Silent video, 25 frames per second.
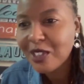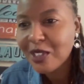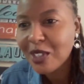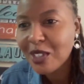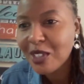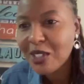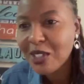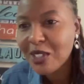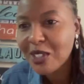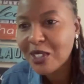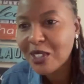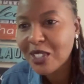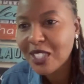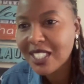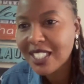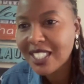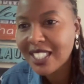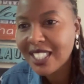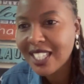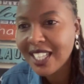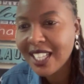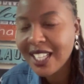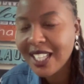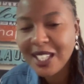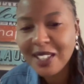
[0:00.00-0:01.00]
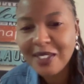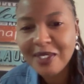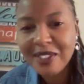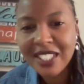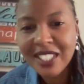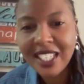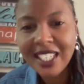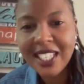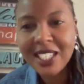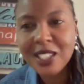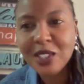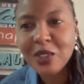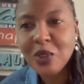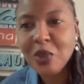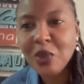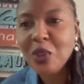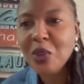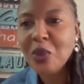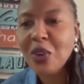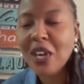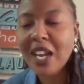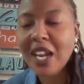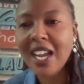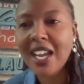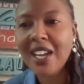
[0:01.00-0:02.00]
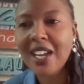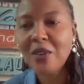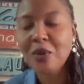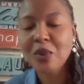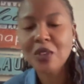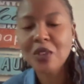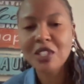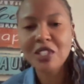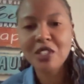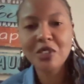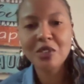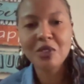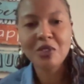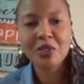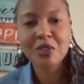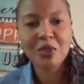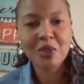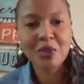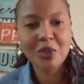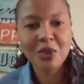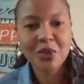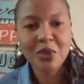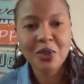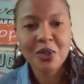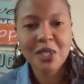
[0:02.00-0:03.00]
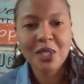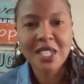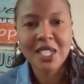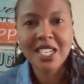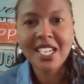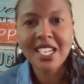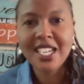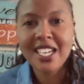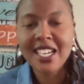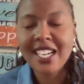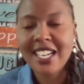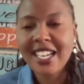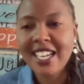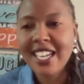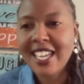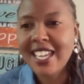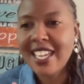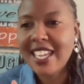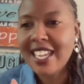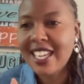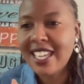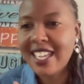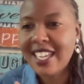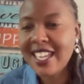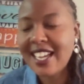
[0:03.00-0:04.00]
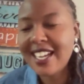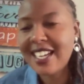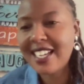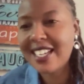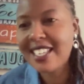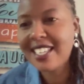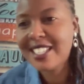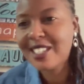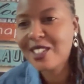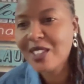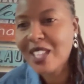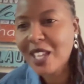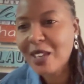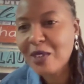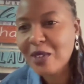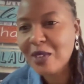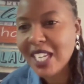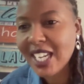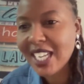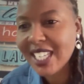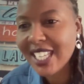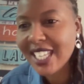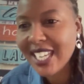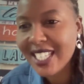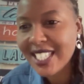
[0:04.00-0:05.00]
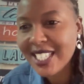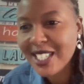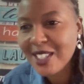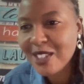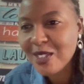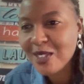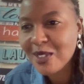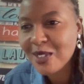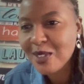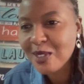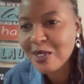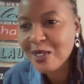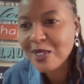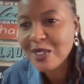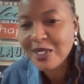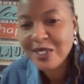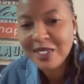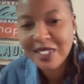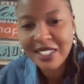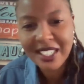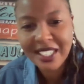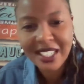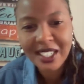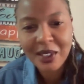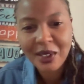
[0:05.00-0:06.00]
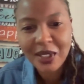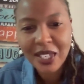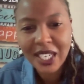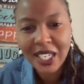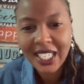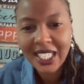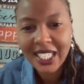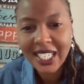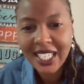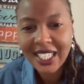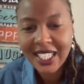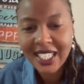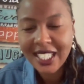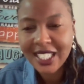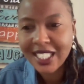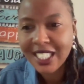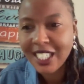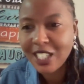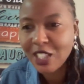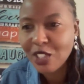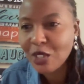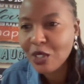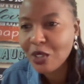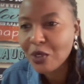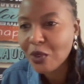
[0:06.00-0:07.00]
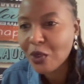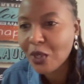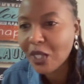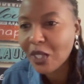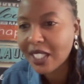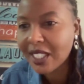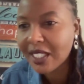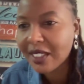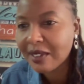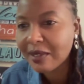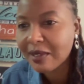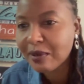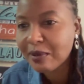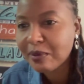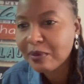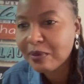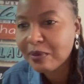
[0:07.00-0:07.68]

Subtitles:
introduce yourself, tell us who you are, what you do. Yeah, so that we can get the session rolling.